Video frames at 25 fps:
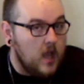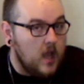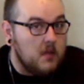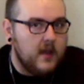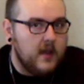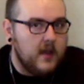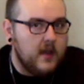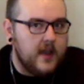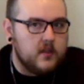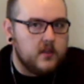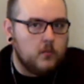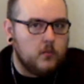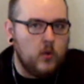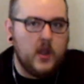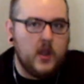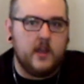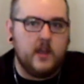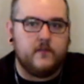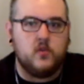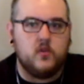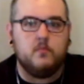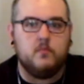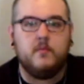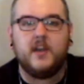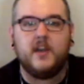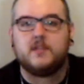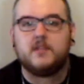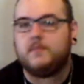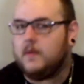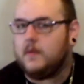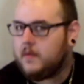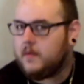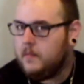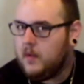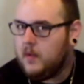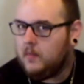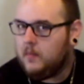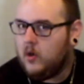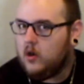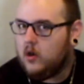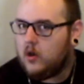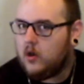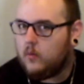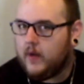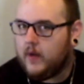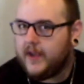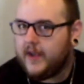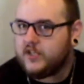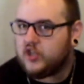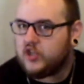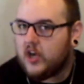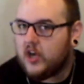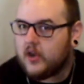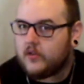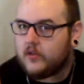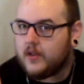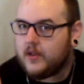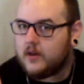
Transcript: By the way, if you mix peppermint mocha, white chocolate,